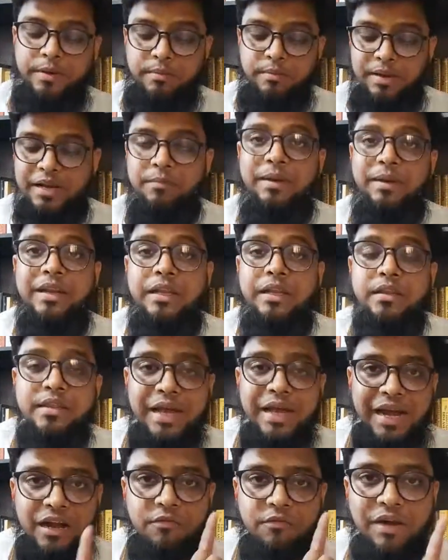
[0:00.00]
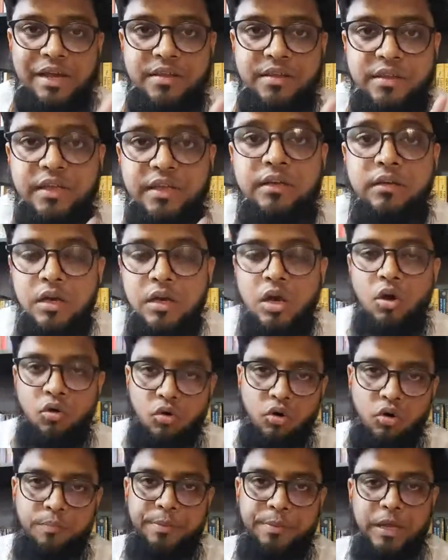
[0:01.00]
Hahnemann is advising
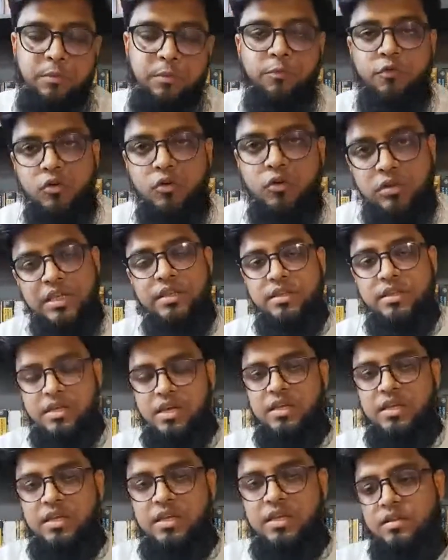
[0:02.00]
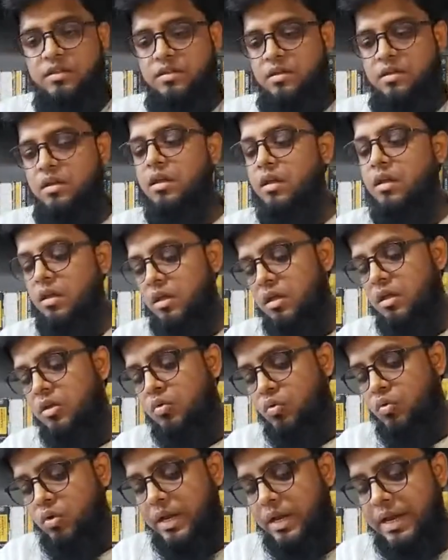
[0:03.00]
opium for these cases.
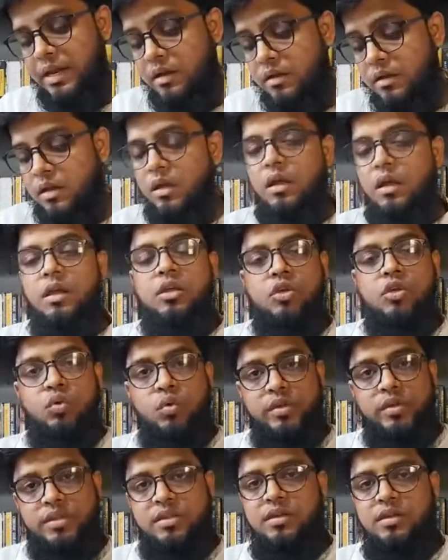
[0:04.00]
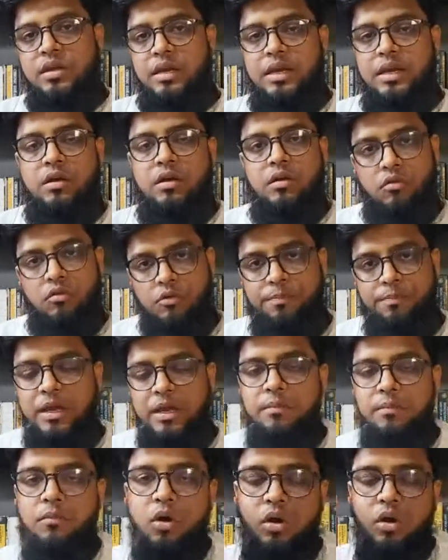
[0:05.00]
You can use
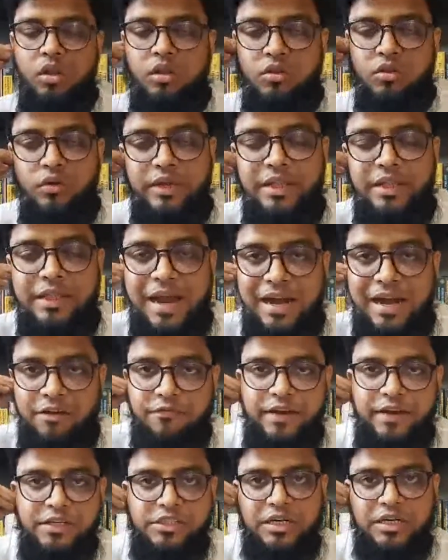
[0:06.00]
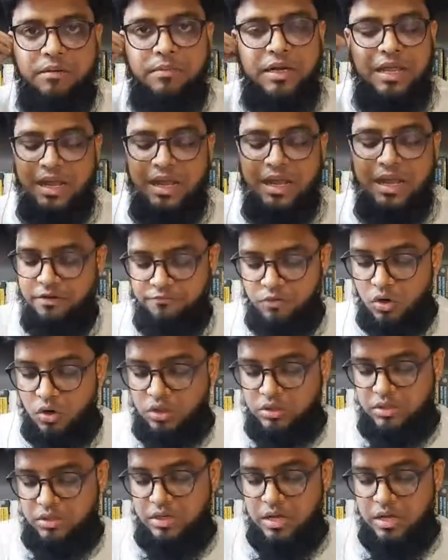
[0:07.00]
opium also in that fashion, but I have
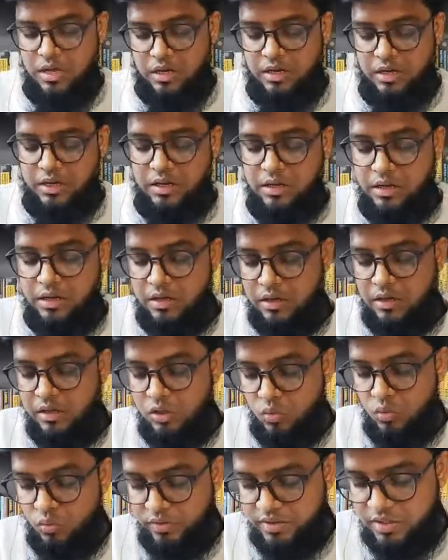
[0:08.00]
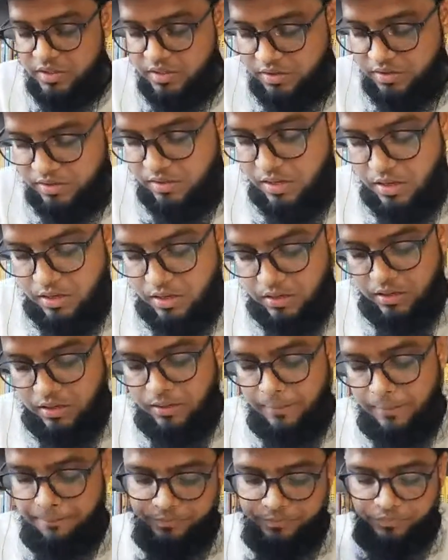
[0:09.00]
not used this
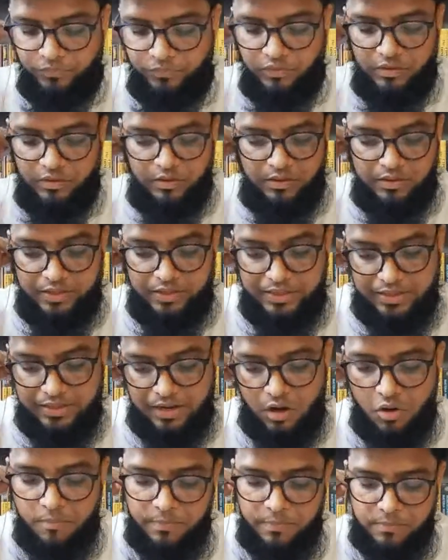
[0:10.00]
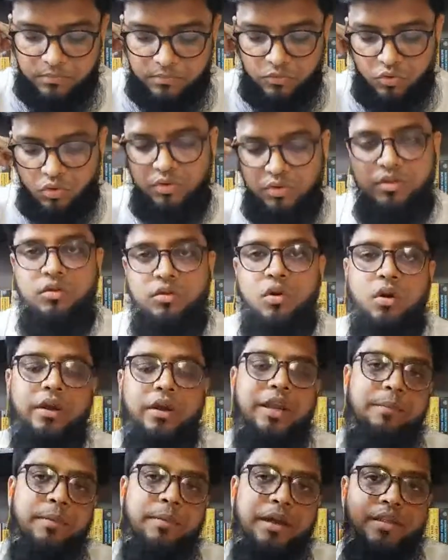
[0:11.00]
till now. Those
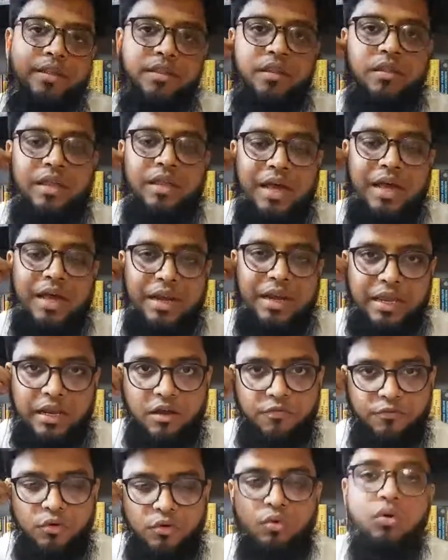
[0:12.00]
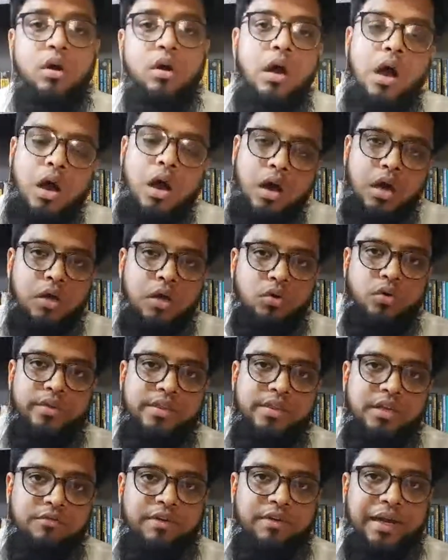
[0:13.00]
chronic medicines are enough to
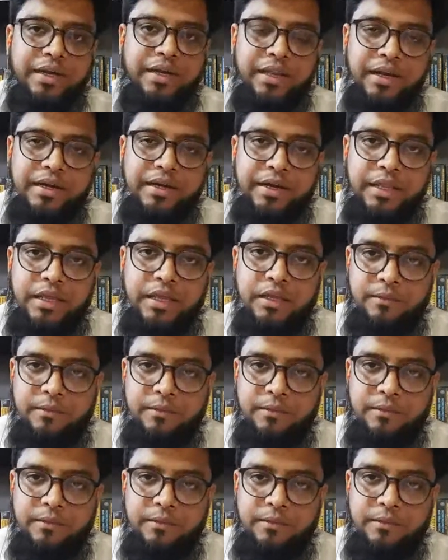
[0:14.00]
arouse the vitality.